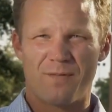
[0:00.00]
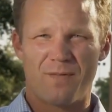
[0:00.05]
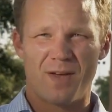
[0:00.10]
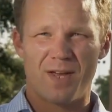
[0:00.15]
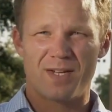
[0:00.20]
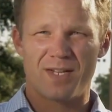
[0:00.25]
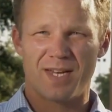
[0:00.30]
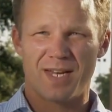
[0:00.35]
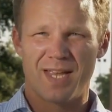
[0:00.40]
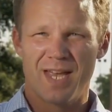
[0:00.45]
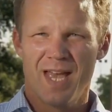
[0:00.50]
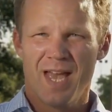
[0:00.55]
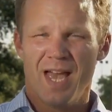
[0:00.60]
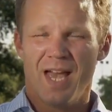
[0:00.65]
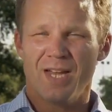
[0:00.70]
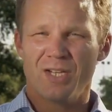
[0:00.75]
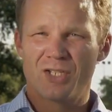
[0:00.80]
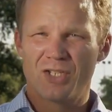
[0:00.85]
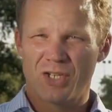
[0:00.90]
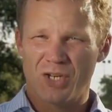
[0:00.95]
offending
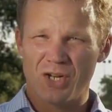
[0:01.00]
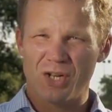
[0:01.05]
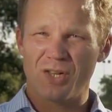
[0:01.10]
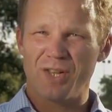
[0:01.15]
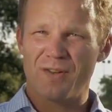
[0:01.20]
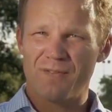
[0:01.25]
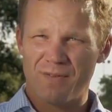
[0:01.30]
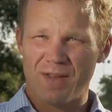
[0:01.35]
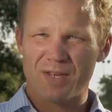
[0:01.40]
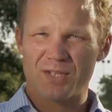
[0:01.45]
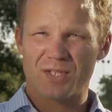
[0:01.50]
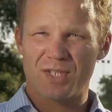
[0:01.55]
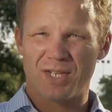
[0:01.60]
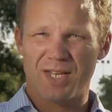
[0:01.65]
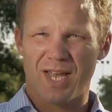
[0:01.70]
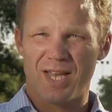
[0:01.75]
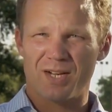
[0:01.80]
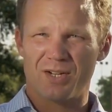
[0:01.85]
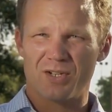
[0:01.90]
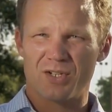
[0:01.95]
until
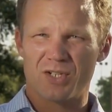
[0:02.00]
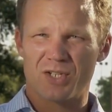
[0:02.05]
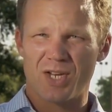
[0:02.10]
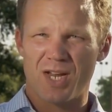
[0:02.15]
investigators